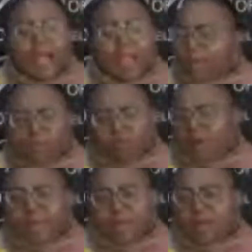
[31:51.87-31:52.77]
am
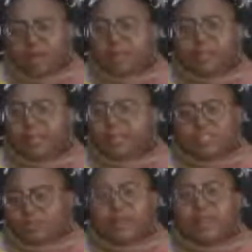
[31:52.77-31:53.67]
crying about that
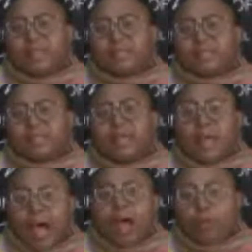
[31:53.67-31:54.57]
experience that I
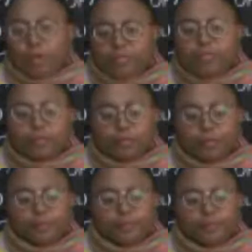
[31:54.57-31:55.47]
went through.
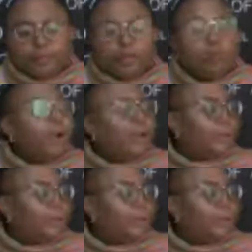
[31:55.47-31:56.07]
What am I